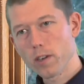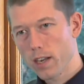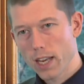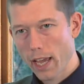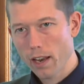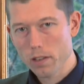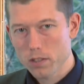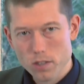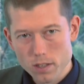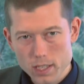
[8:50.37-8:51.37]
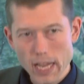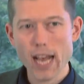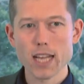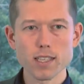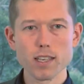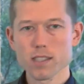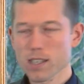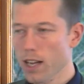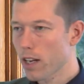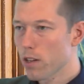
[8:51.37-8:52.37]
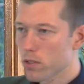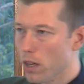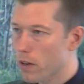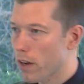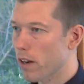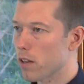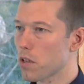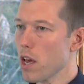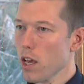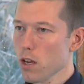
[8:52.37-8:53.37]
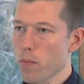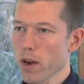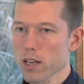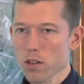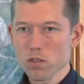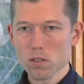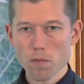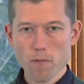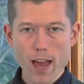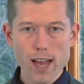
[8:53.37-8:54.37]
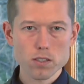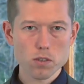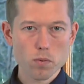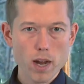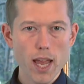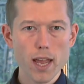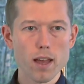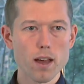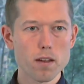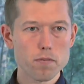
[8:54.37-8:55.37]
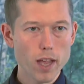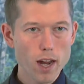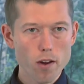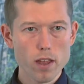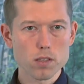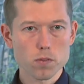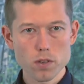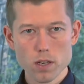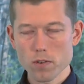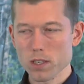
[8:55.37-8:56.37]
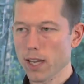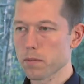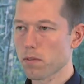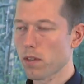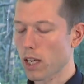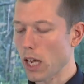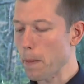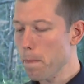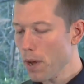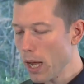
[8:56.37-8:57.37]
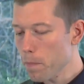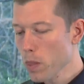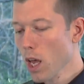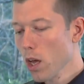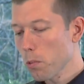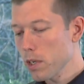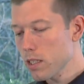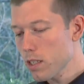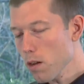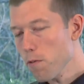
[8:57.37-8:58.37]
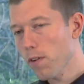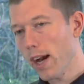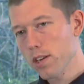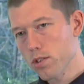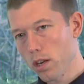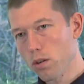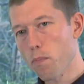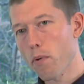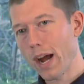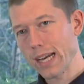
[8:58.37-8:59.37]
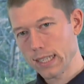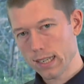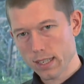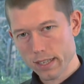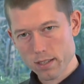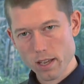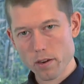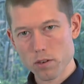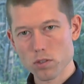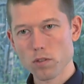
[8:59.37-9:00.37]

can handle a certain task and it's not going to use other areas. Your brain uses a vast array of areas for different types of thinking. But we still find general processing centers